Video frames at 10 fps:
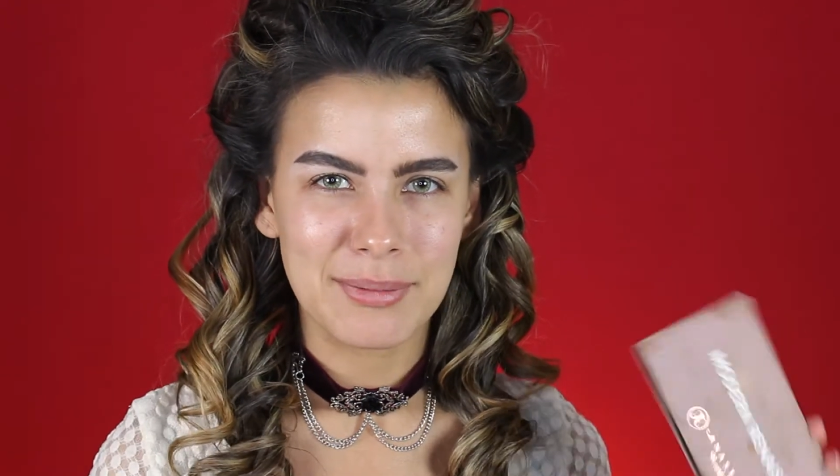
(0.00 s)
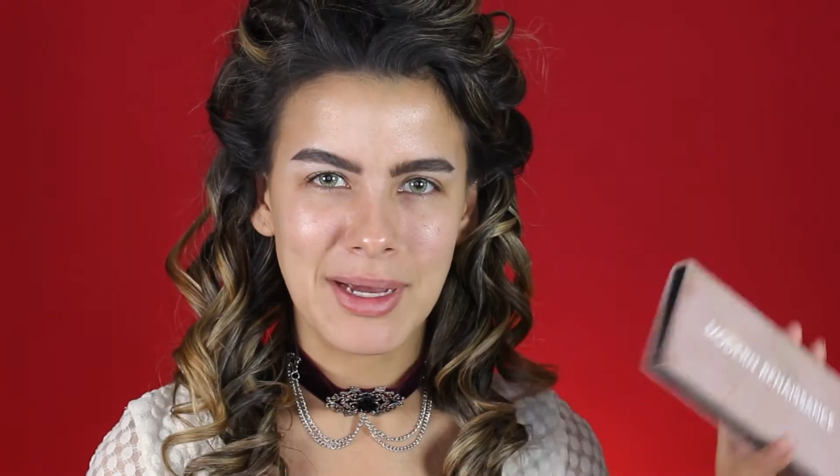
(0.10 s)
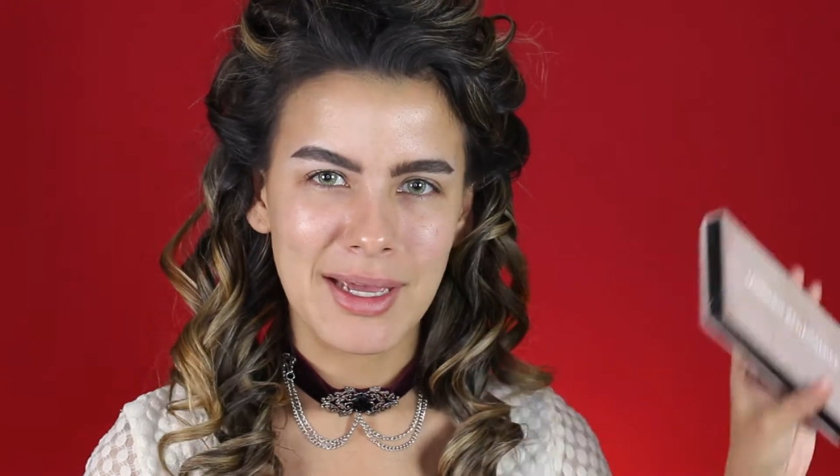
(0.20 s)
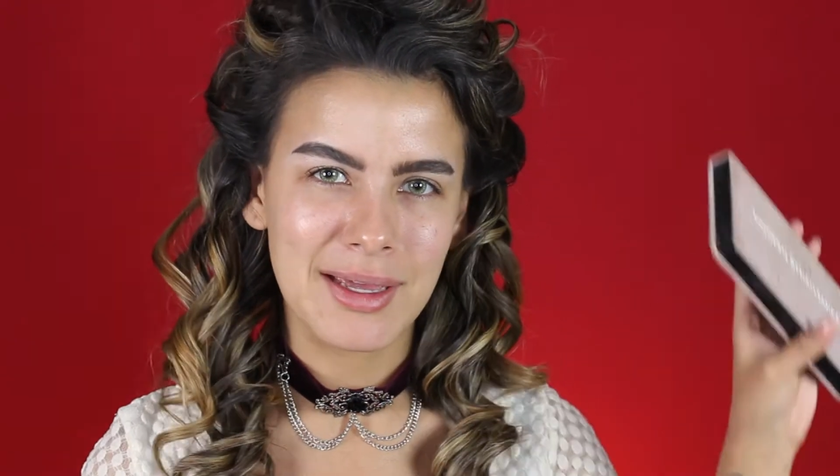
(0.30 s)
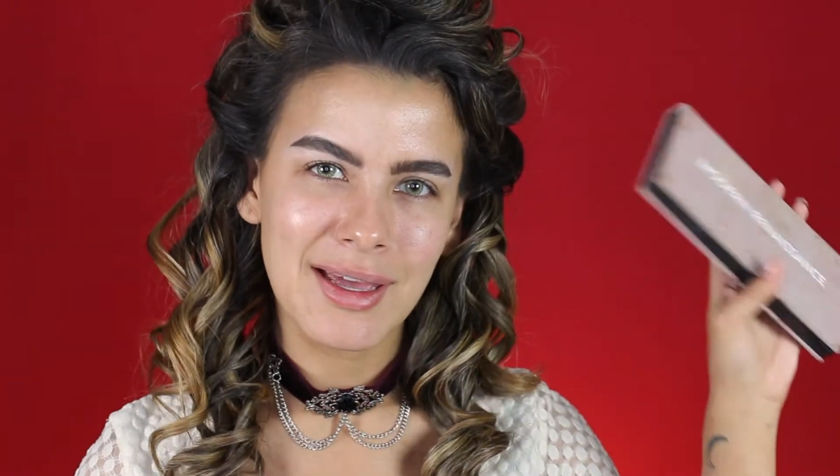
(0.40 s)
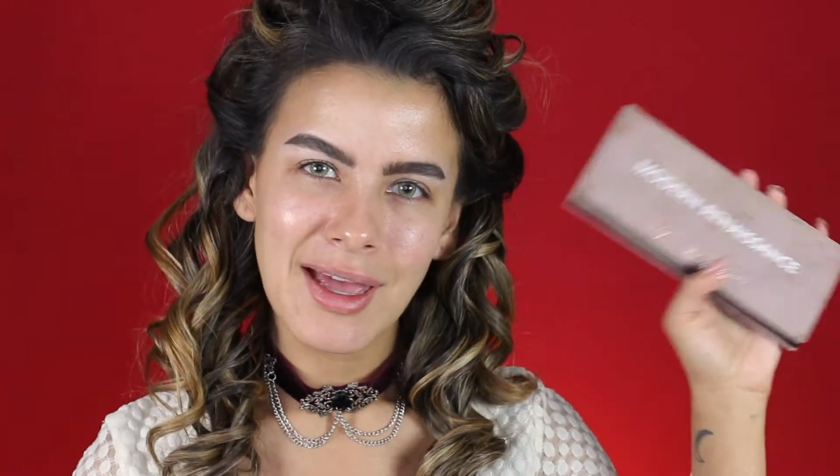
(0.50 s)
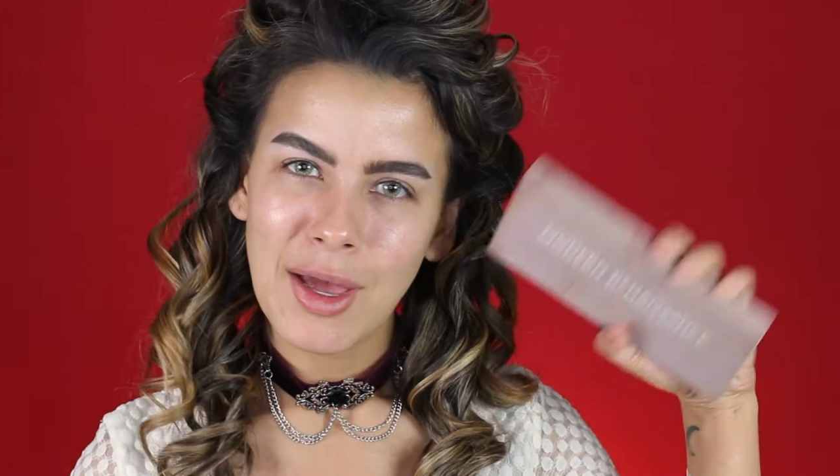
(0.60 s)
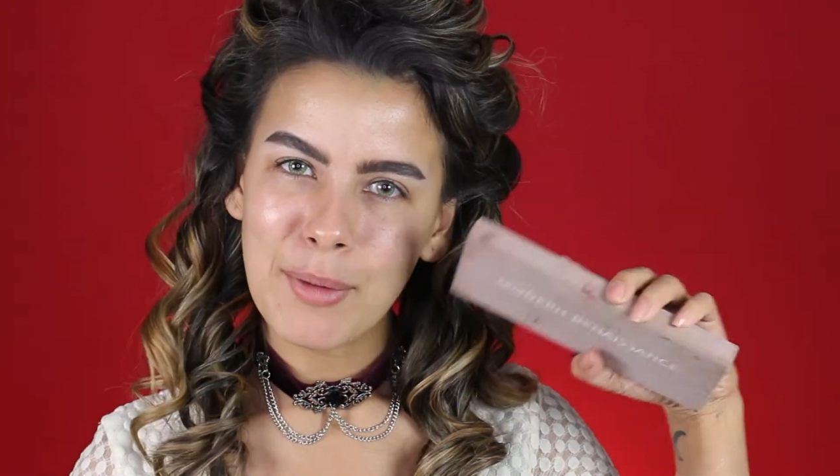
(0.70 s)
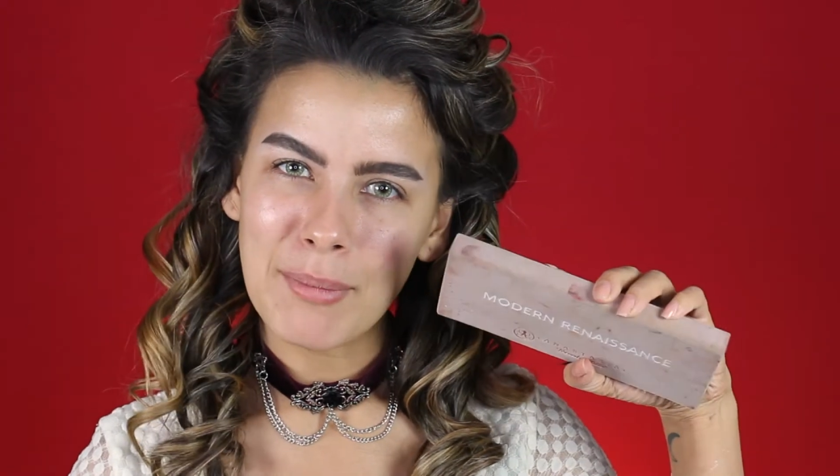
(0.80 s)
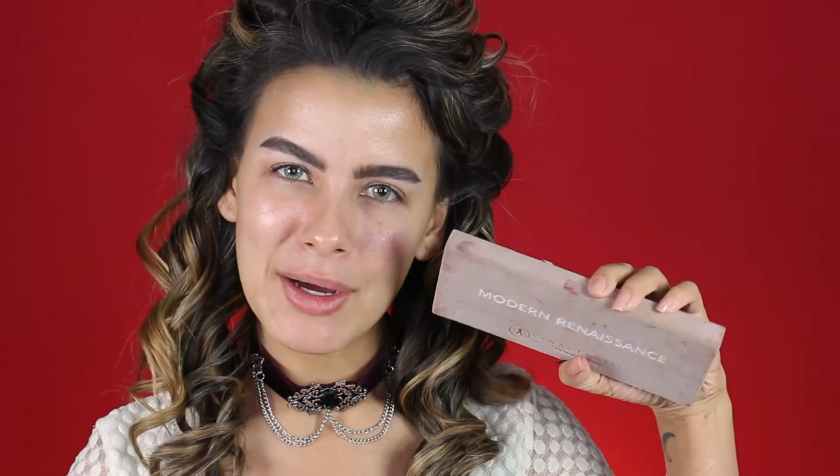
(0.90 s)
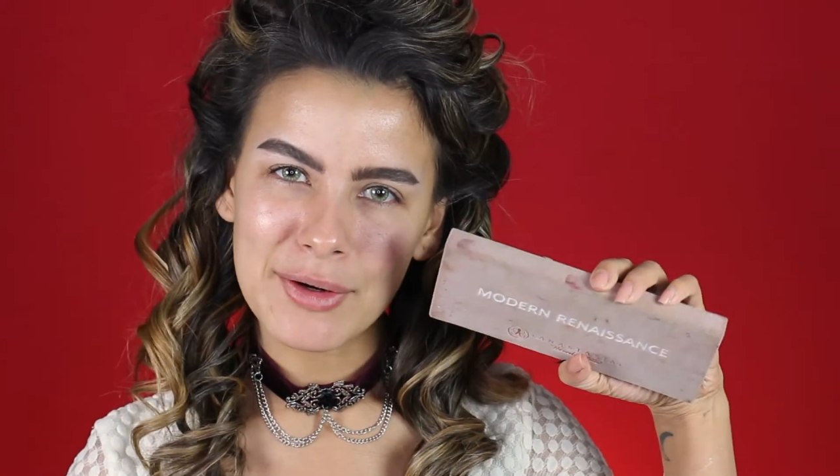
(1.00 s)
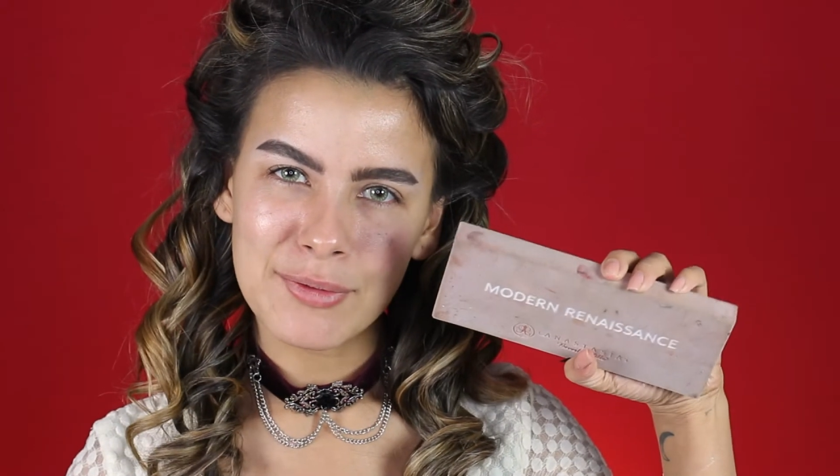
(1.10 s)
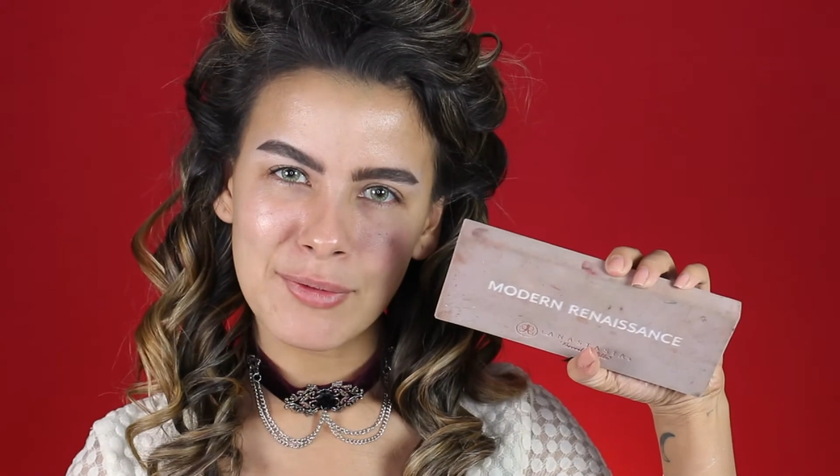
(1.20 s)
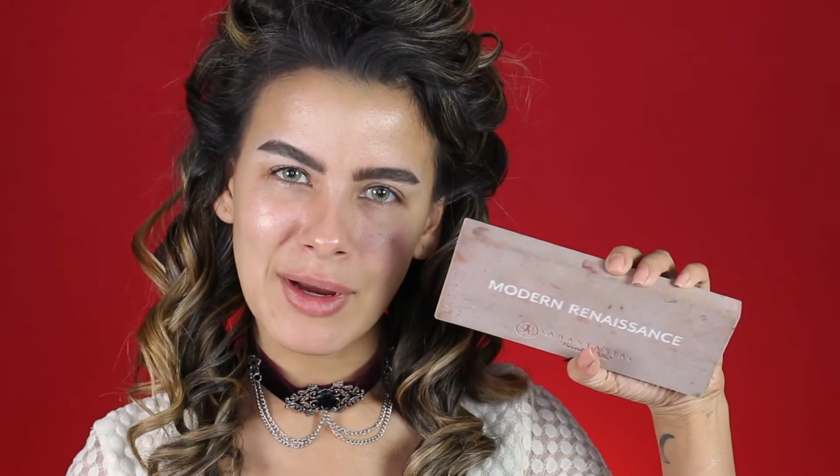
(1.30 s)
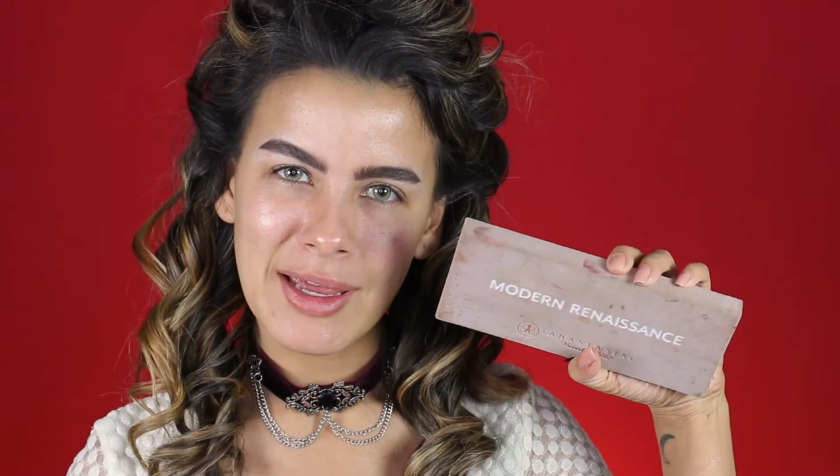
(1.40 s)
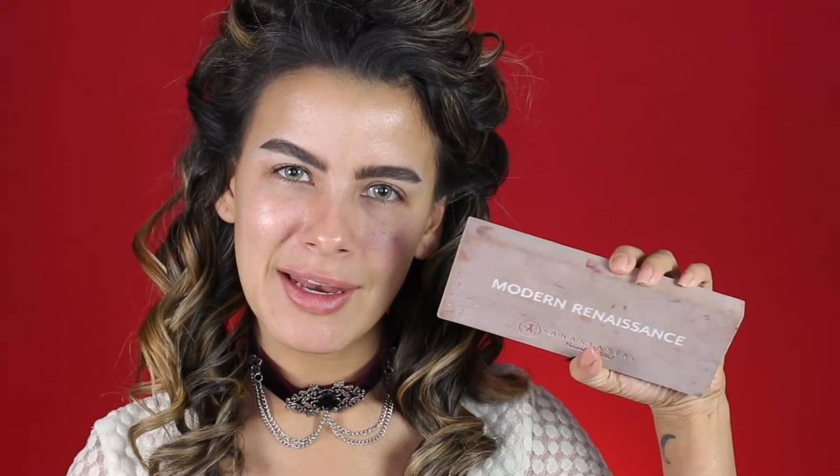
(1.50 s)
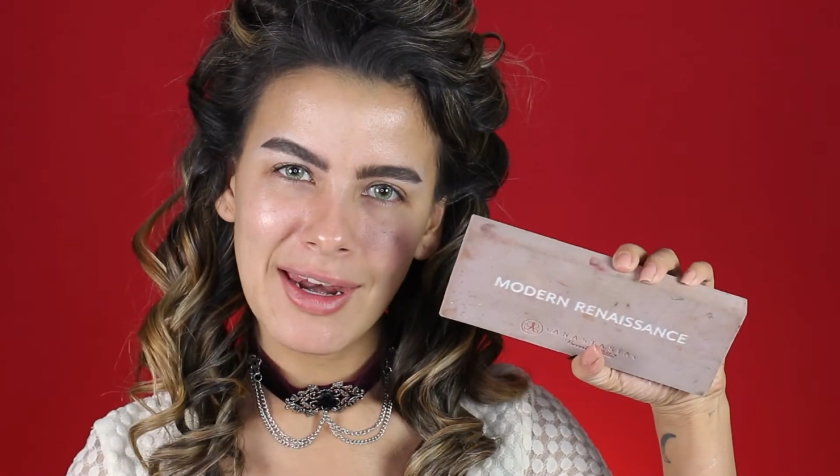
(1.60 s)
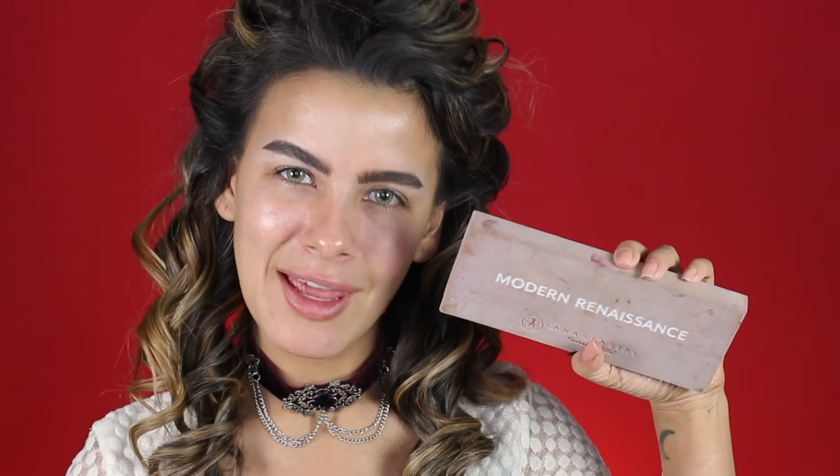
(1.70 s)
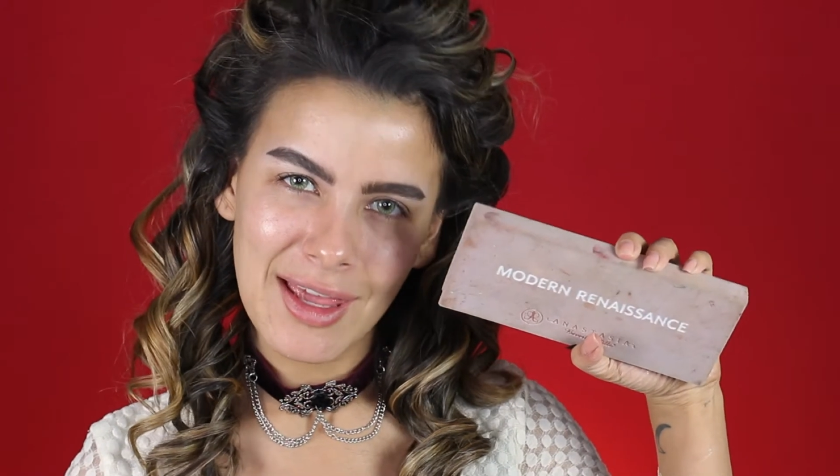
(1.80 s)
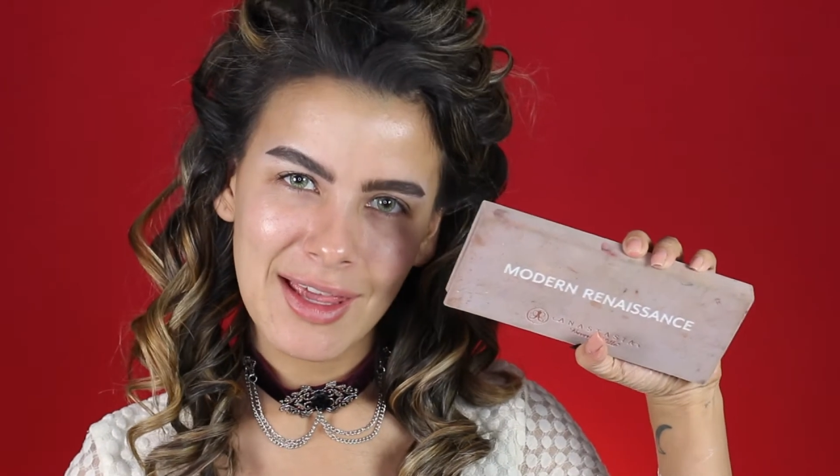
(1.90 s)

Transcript: my Modern Ren